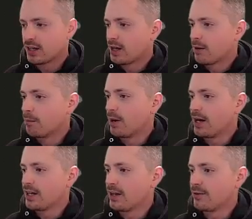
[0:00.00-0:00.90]

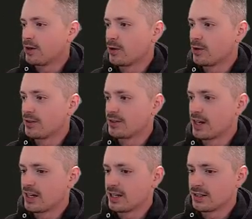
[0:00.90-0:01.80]
But if you go to the
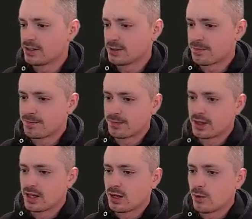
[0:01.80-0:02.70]
settings,
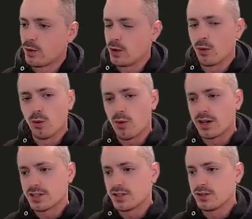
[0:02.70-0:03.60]
what you will
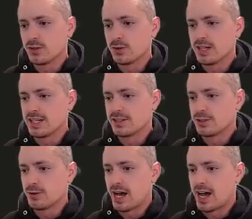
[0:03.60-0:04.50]
want to do is
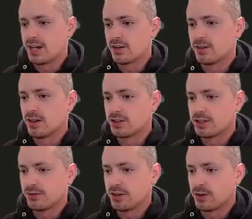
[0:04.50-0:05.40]
to add a launch
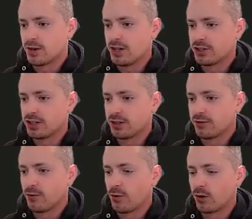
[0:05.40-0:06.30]
configuration for